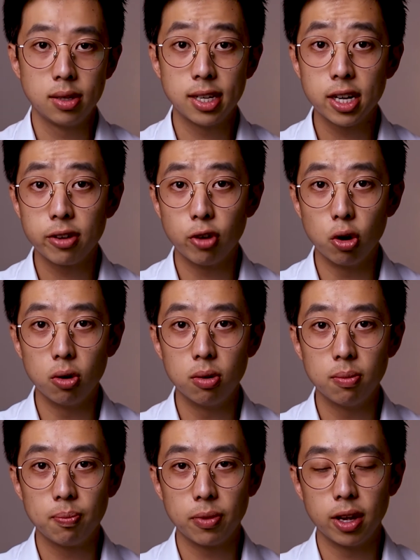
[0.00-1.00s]
Second of
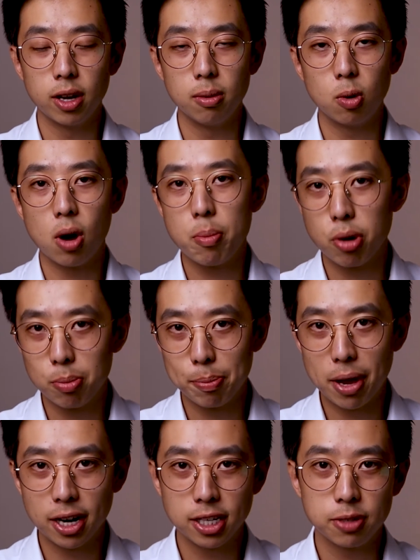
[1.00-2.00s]
all, and quite
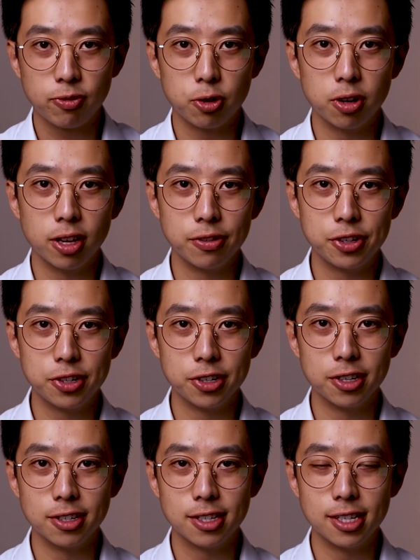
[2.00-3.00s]
problematic for a lot of
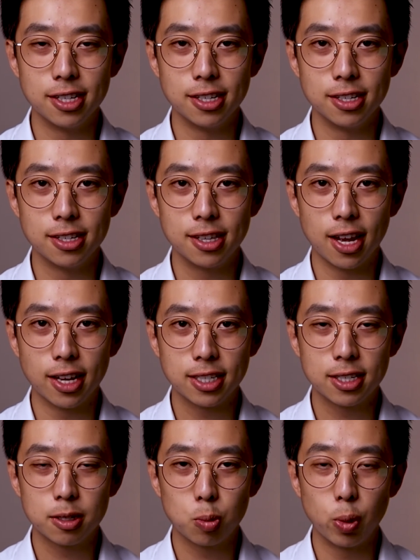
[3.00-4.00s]
students, is
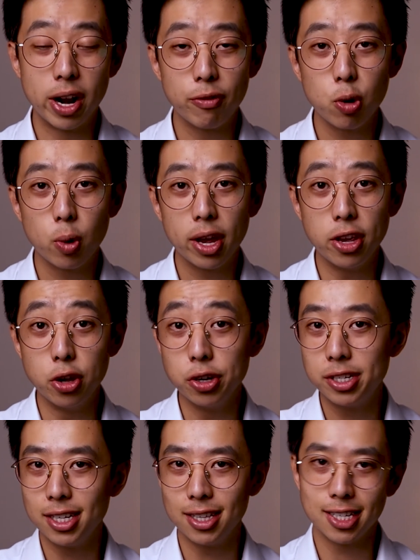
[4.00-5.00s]
that whenever we're
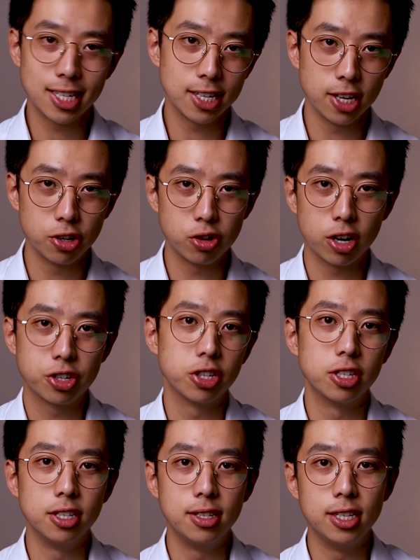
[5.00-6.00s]
using this essay
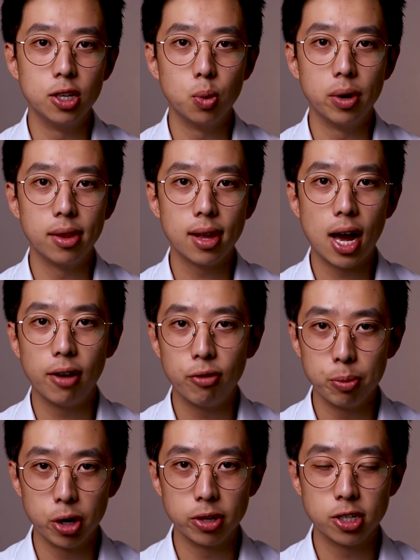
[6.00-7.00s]
structure to deal with
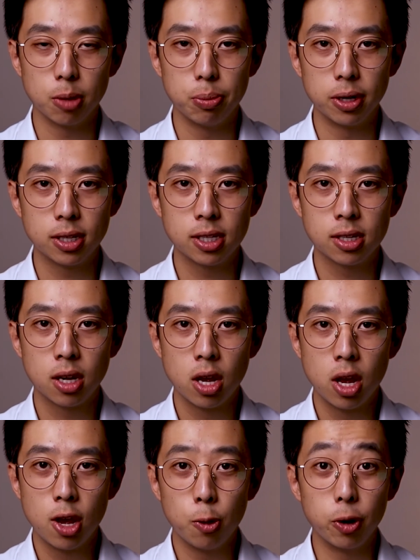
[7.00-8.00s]
unfamiliar topics,
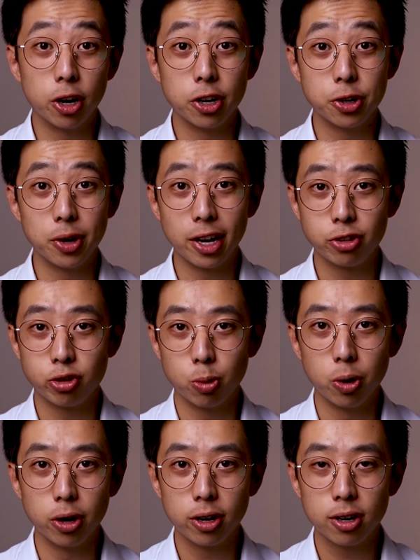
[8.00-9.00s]
we've got to do
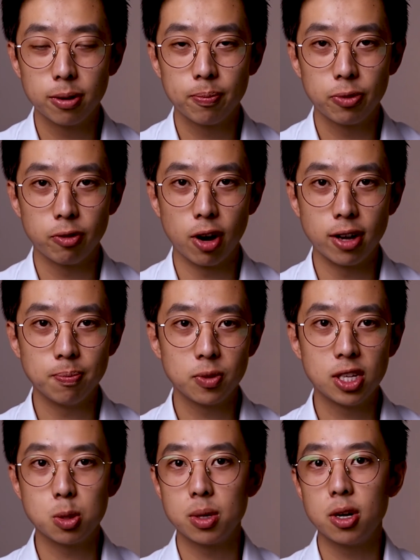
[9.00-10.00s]
extra work,
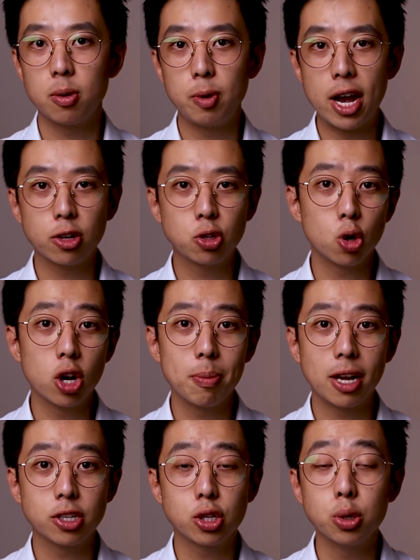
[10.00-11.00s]
right? Since we're not now talking
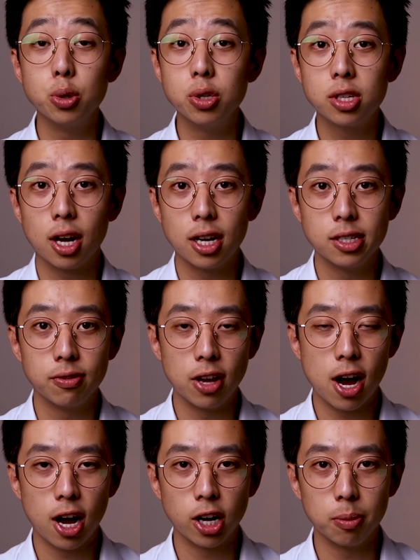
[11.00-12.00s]
about two sides of
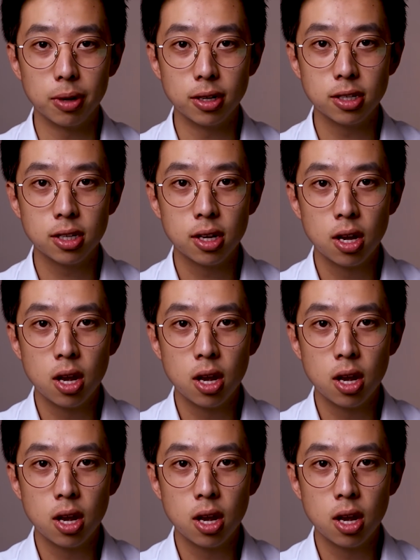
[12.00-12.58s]
the argument,